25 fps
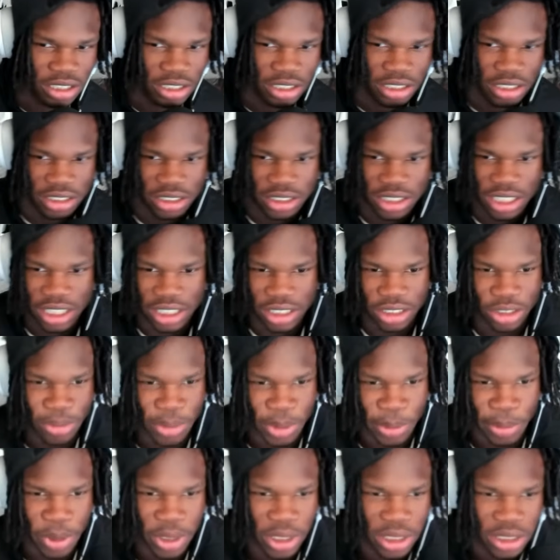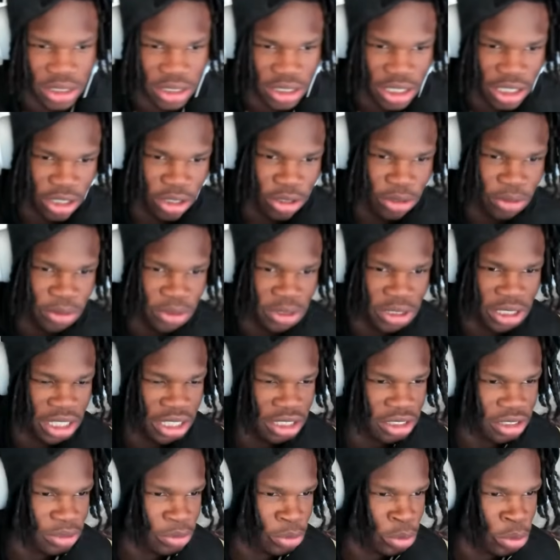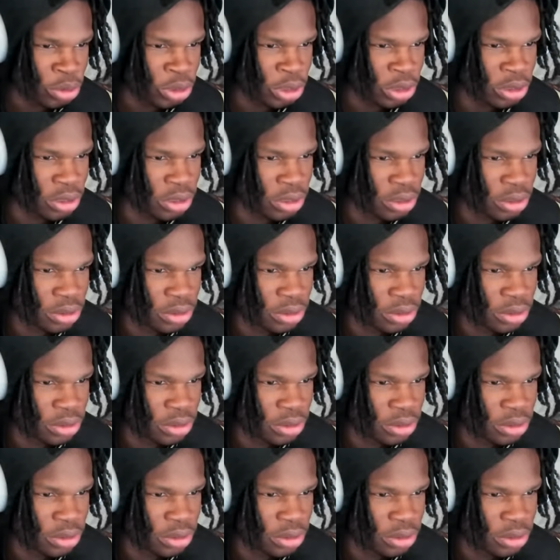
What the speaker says: That's not human, bro. Not an overreaction, for real.